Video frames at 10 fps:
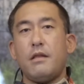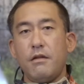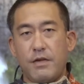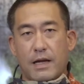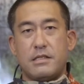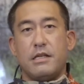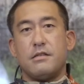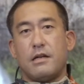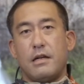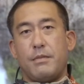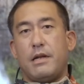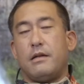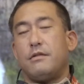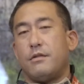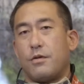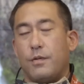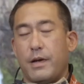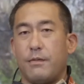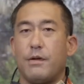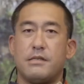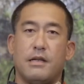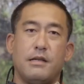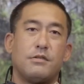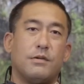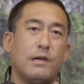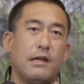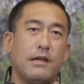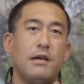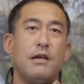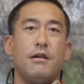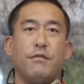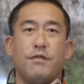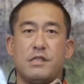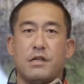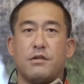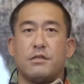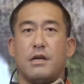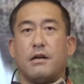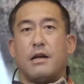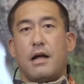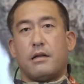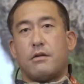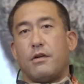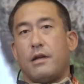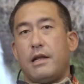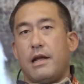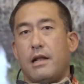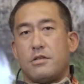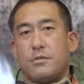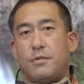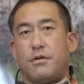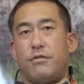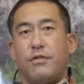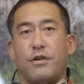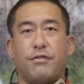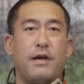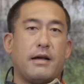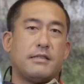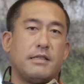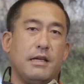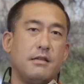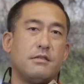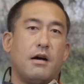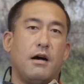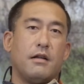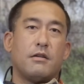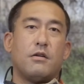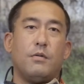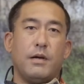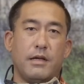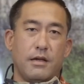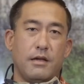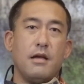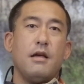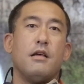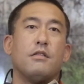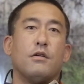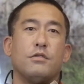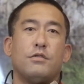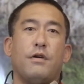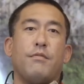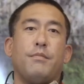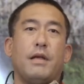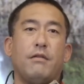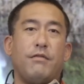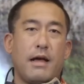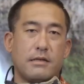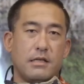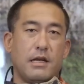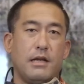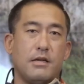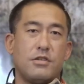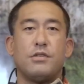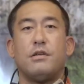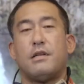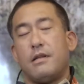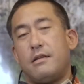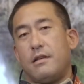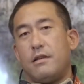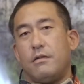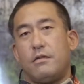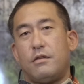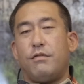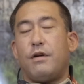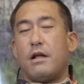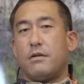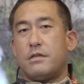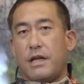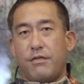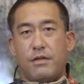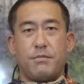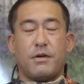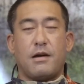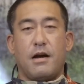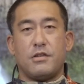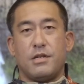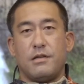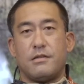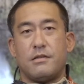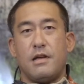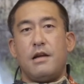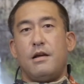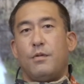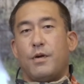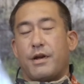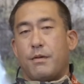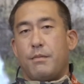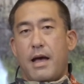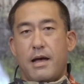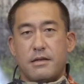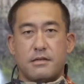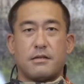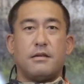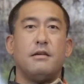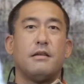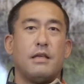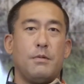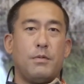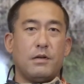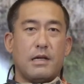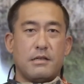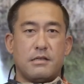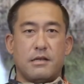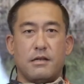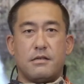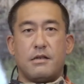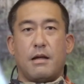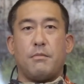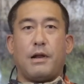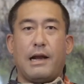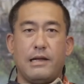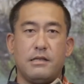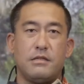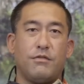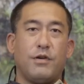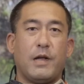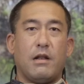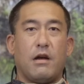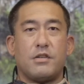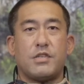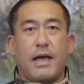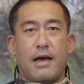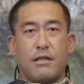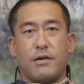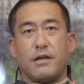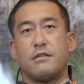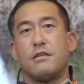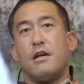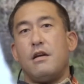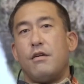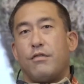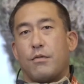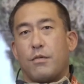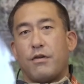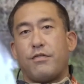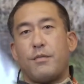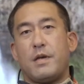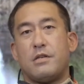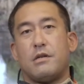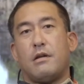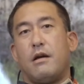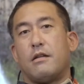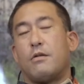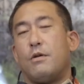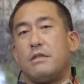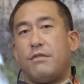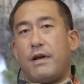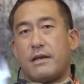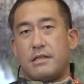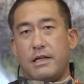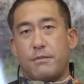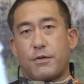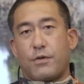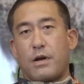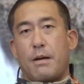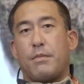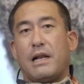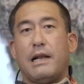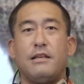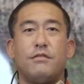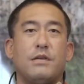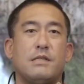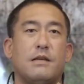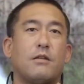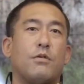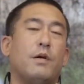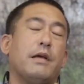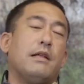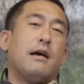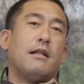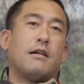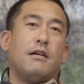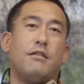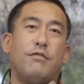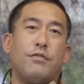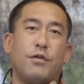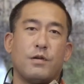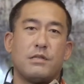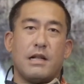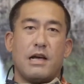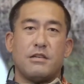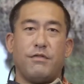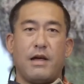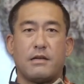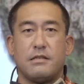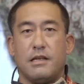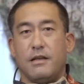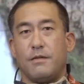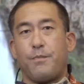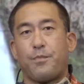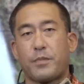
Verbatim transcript: vaccines are limited to Kauai residents only. Visitors are not currently eligible for vaccines on Kauai. Those who have been vaccinated should continue to follow safety precautions. Wear your mask, keep your distance, and please avoid large gatherings. For more information on Kauai's vaccine program, please visit kauaigovernor forward slash vaccine.